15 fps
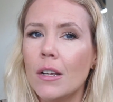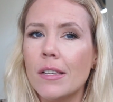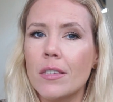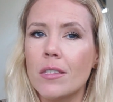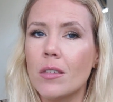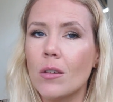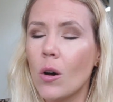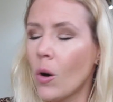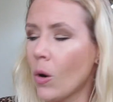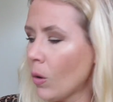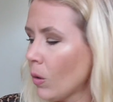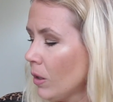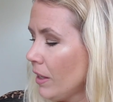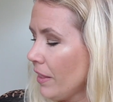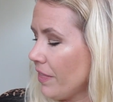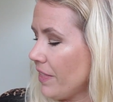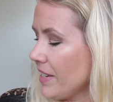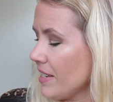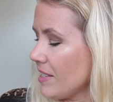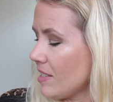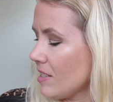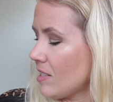so
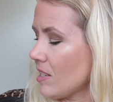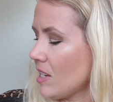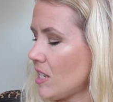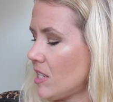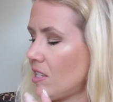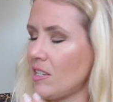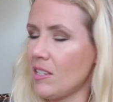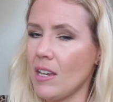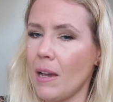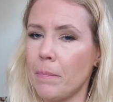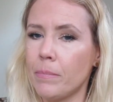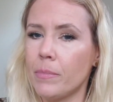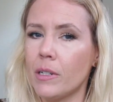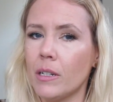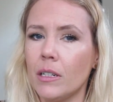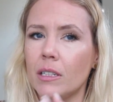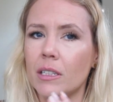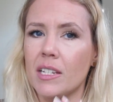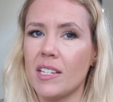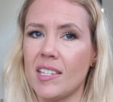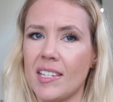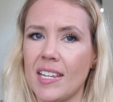this is a
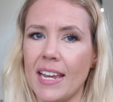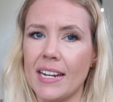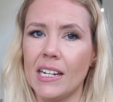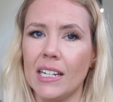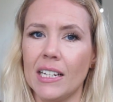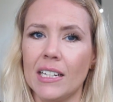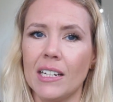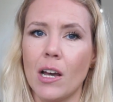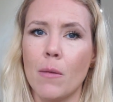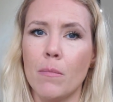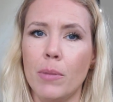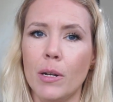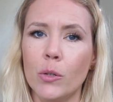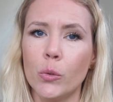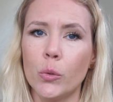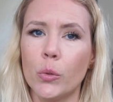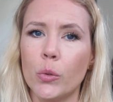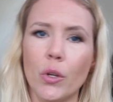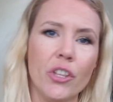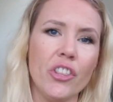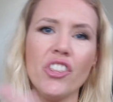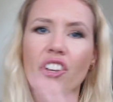subtle
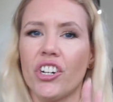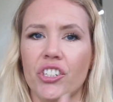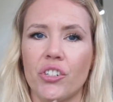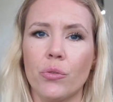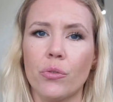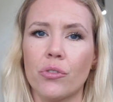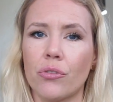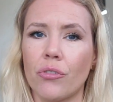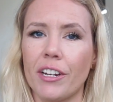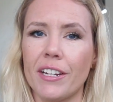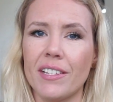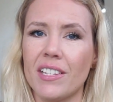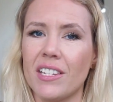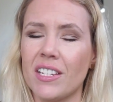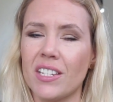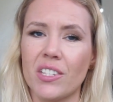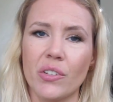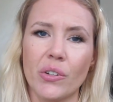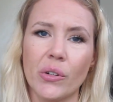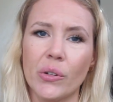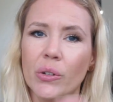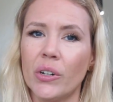blue, not too crazy,
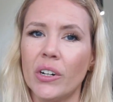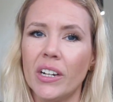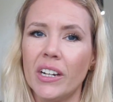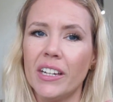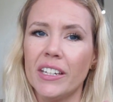so